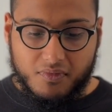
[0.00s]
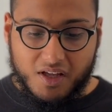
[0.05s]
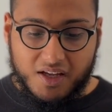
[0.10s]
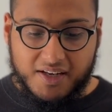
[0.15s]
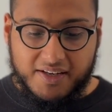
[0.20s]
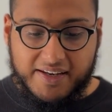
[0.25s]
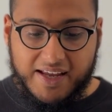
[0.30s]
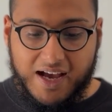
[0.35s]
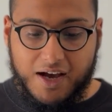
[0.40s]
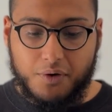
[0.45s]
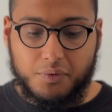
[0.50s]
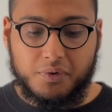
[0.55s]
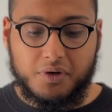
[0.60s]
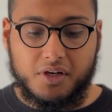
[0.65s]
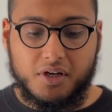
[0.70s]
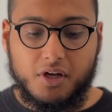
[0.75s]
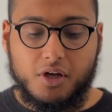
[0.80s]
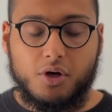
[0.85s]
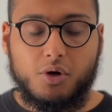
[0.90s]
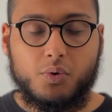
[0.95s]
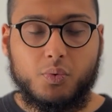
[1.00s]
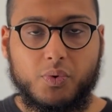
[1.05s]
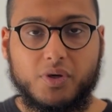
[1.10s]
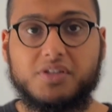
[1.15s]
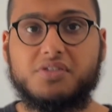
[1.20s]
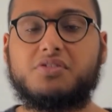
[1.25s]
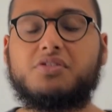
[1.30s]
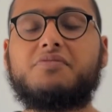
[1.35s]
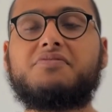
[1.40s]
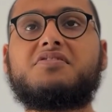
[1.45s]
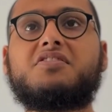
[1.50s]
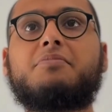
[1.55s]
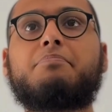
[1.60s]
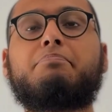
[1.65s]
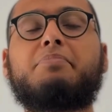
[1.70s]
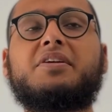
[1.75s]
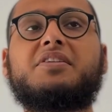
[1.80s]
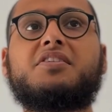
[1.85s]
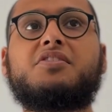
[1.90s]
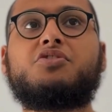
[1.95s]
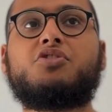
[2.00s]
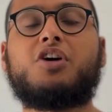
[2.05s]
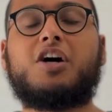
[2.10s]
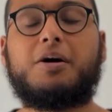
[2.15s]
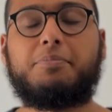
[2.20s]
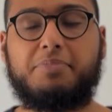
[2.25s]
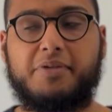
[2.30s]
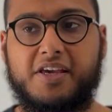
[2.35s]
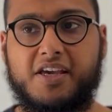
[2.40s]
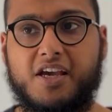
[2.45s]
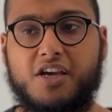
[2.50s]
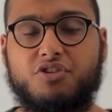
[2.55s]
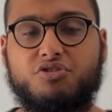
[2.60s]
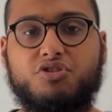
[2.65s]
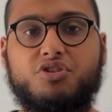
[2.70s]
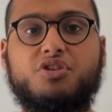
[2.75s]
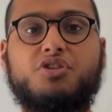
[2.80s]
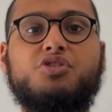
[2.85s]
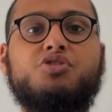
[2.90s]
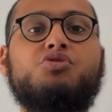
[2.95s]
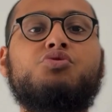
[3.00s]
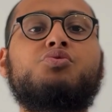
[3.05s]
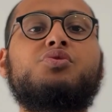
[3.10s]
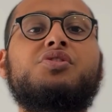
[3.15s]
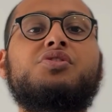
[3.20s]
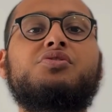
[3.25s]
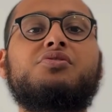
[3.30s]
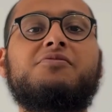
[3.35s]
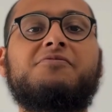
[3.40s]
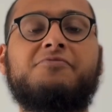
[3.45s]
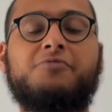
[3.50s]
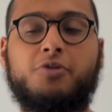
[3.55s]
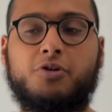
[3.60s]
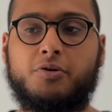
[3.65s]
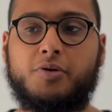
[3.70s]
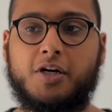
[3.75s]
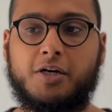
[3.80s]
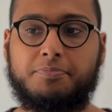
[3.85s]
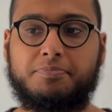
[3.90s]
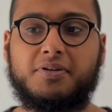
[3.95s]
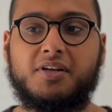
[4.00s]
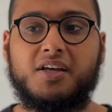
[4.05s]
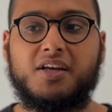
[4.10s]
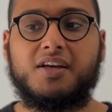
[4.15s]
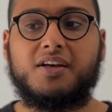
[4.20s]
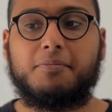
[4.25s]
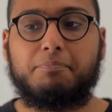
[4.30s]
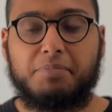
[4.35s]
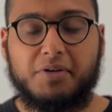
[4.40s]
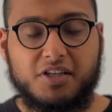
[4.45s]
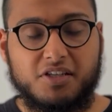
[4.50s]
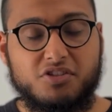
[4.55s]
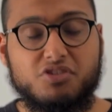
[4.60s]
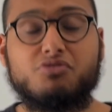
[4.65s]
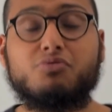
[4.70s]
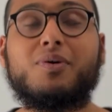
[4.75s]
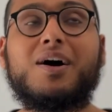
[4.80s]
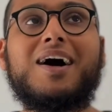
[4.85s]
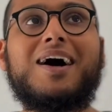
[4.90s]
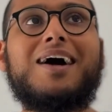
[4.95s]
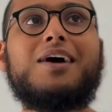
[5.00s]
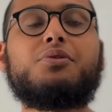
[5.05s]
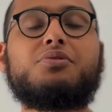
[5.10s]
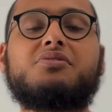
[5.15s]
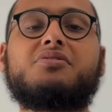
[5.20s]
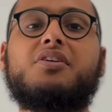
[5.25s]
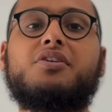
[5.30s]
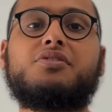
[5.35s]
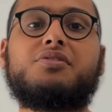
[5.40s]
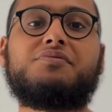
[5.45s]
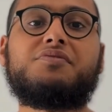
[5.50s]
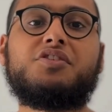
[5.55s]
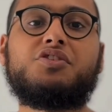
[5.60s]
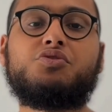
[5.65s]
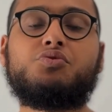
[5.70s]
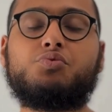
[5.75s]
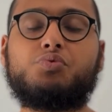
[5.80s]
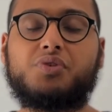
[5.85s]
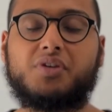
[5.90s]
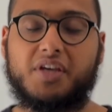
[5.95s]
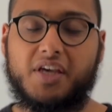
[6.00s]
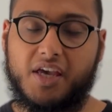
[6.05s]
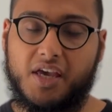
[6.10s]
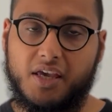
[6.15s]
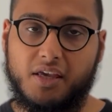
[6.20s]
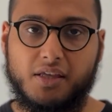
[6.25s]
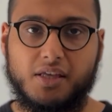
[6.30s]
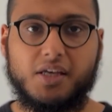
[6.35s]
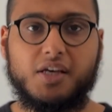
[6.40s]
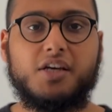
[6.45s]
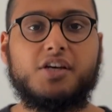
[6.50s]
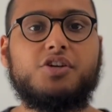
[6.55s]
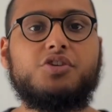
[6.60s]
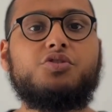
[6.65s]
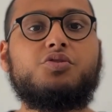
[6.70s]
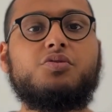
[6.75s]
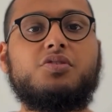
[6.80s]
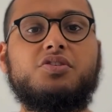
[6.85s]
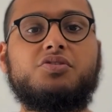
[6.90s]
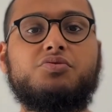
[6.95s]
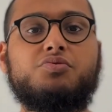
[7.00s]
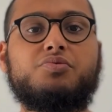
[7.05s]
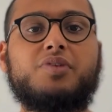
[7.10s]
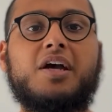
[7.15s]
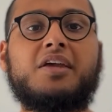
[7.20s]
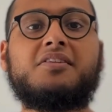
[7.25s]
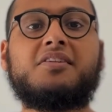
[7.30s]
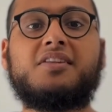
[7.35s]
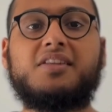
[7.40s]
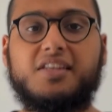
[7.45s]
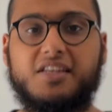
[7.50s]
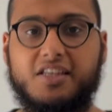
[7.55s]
Now, once you've submitted your application, you need to follow up. Because you are outside of the UK, you need to write an